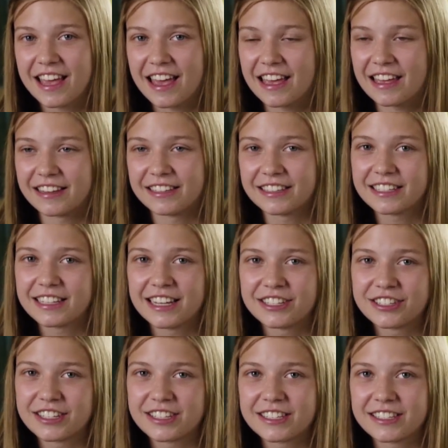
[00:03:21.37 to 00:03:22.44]
And
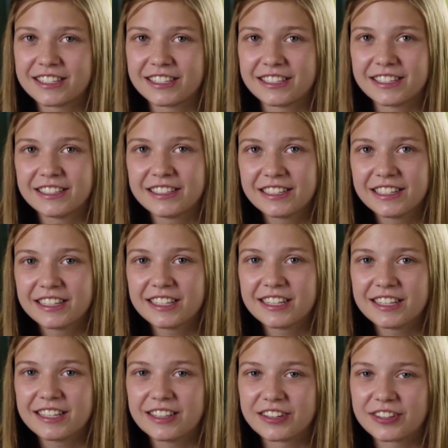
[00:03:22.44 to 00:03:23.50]
it's just,
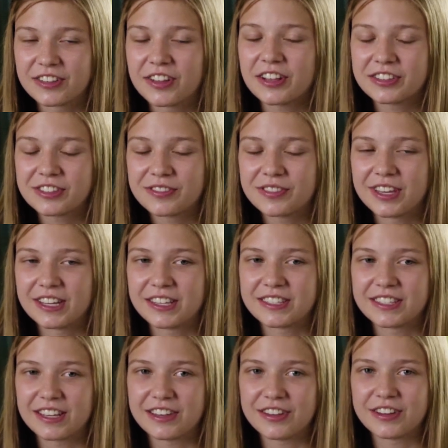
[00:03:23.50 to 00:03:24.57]
there's lots of
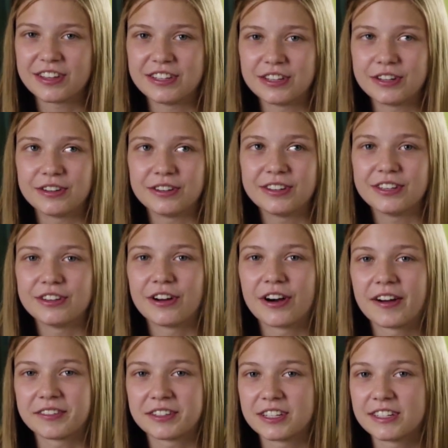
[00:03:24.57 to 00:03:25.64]
things that you can do. You
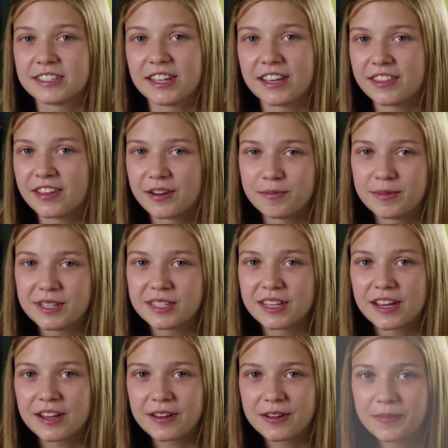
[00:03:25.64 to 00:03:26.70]
don't have to just lay there and be
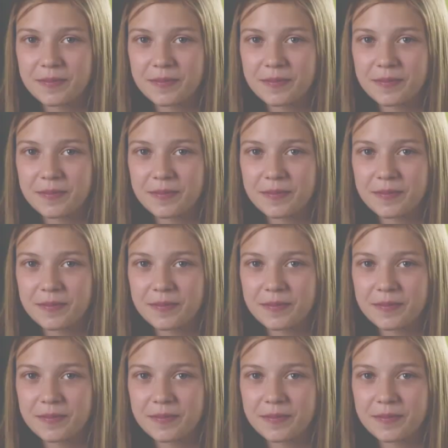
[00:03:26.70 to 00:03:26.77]
sick.